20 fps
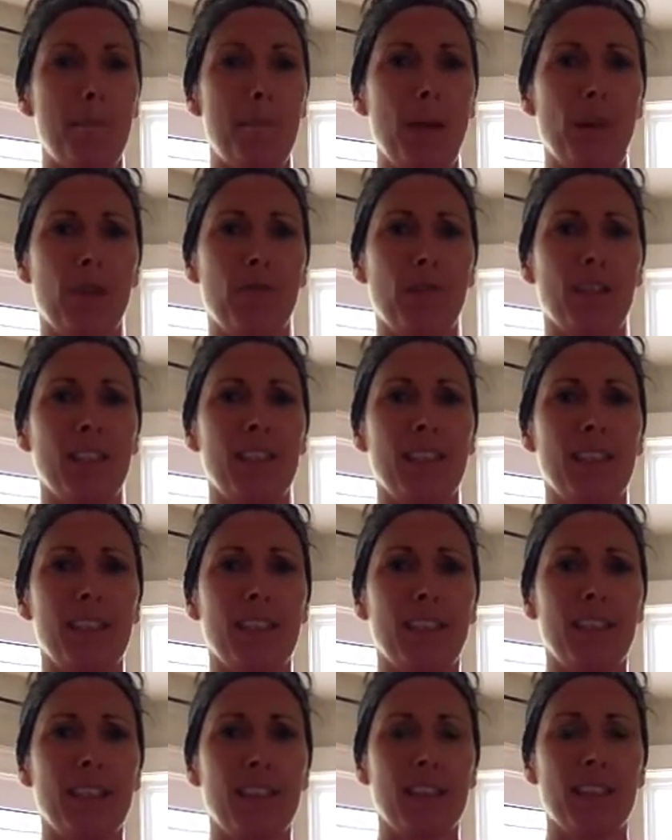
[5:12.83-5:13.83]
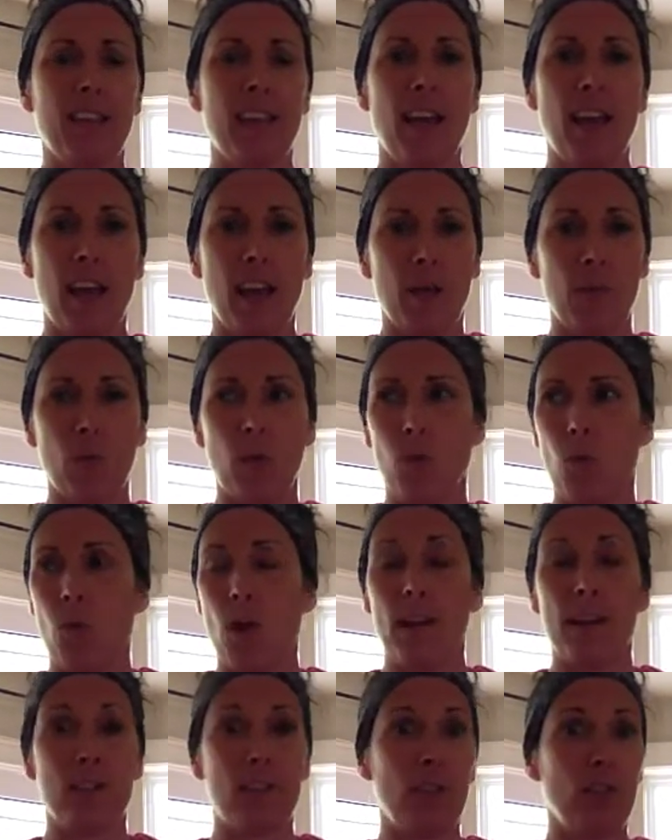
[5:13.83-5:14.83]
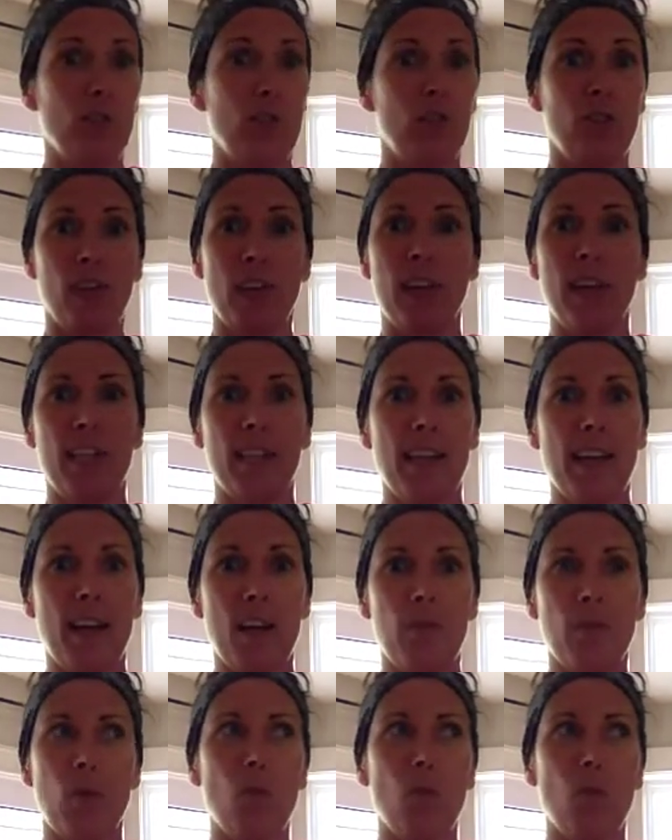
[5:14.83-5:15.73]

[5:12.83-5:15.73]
big resistance, and we'll want to shut it down.